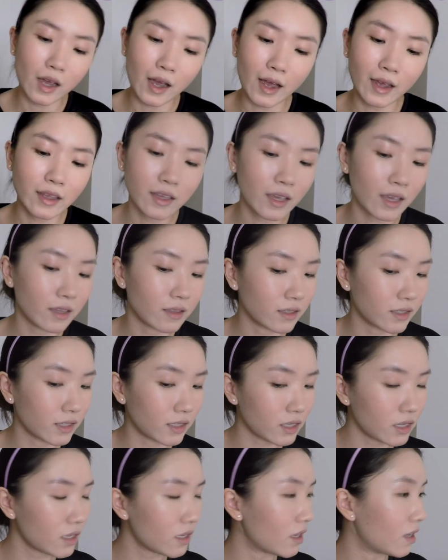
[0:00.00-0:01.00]
I can
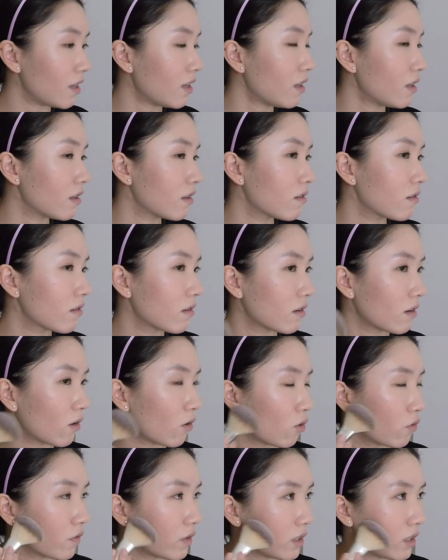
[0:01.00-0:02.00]
see it
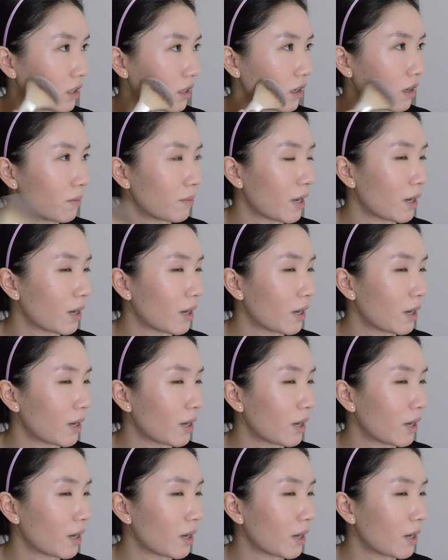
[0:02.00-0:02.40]
over here,